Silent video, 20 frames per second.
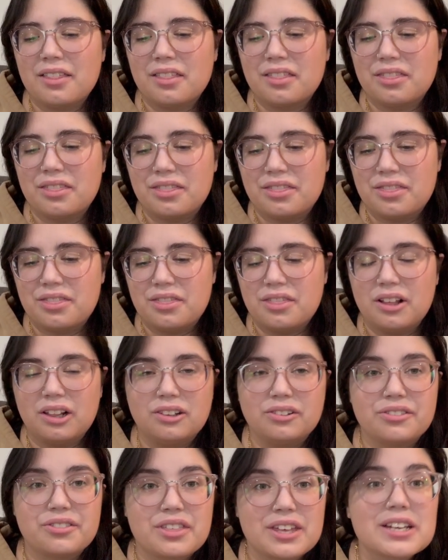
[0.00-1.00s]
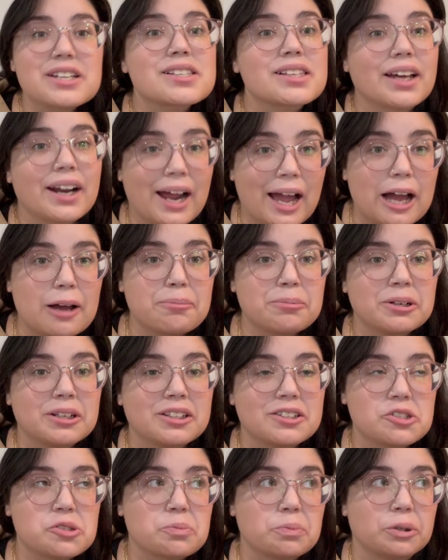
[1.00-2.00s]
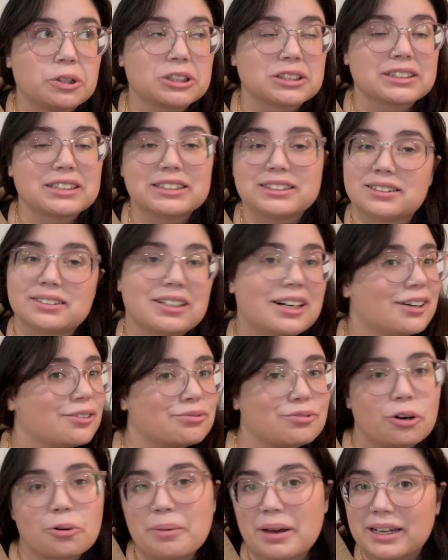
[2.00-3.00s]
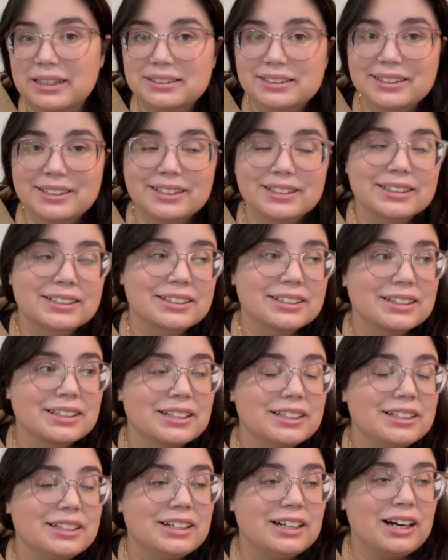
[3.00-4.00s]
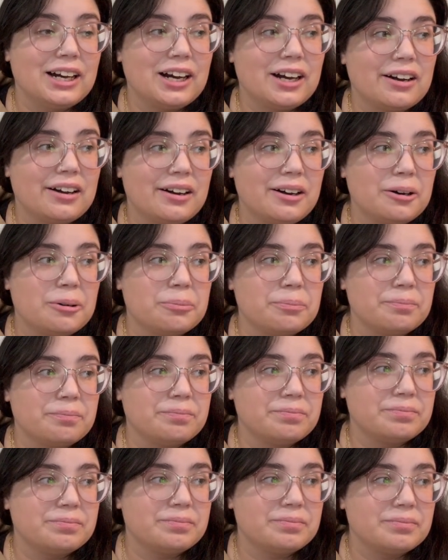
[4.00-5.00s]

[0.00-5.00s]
the things that happen in these books is not romantic. There's